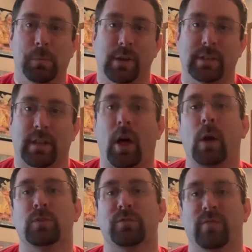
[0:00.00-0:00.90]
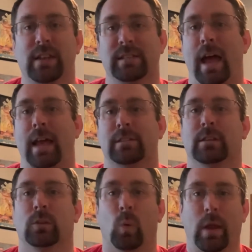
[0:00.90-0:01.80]
because I thought it was
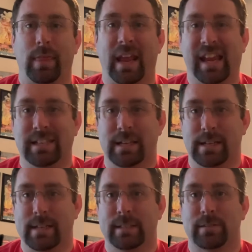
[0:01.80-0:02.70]
fantastic the way they had done it.